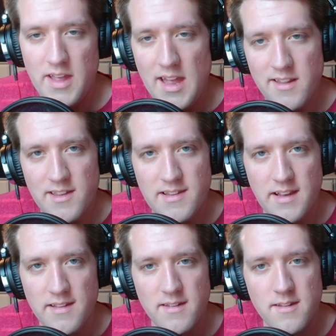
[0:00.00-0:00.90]
end of the
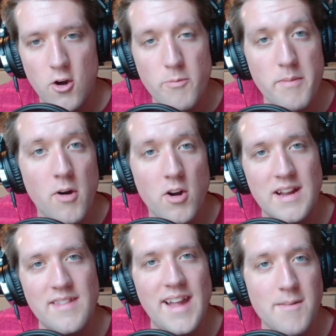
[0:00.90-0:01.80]
season, the open
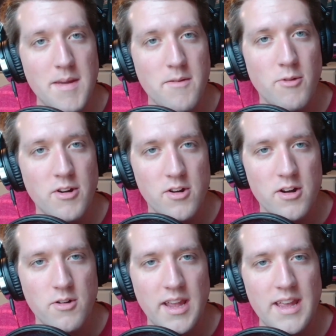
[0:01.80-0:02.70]
market. That's maybe where
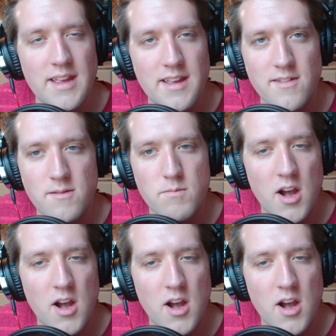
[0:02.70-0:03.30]
he'll get his